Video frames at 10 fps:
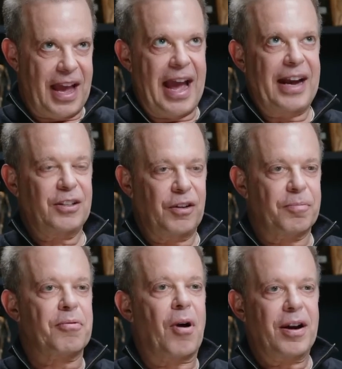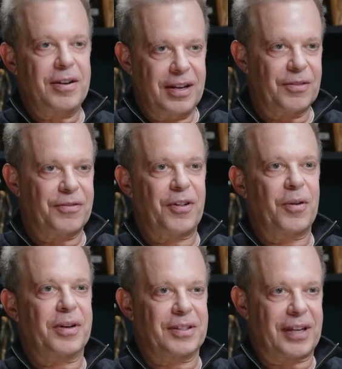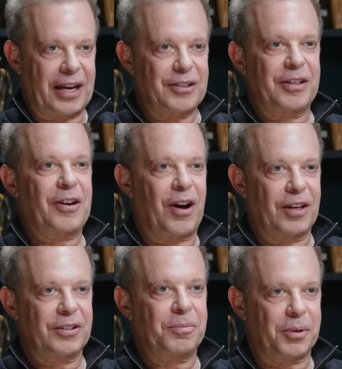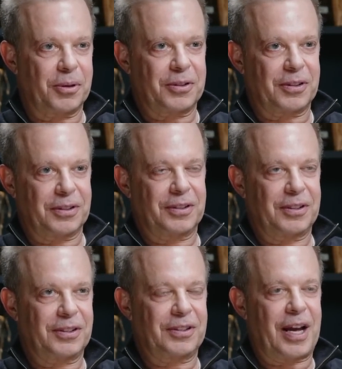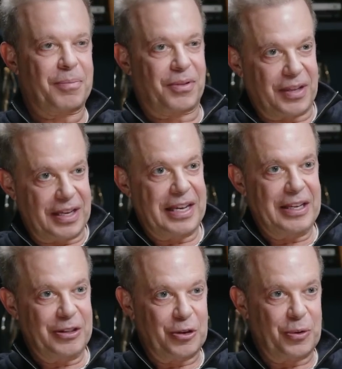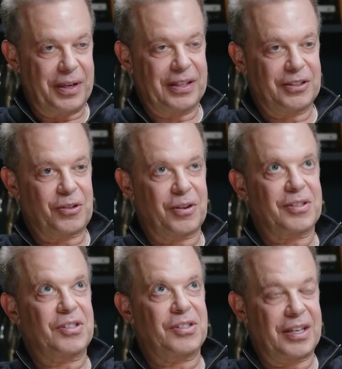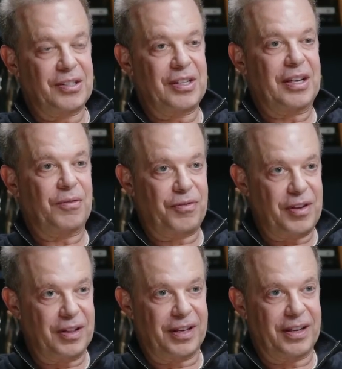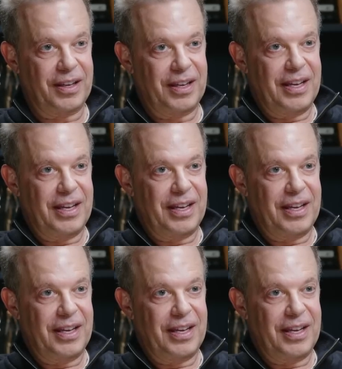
the act of broadening the focus actually causes a person to stop thinking and doing and start sensing and feeling,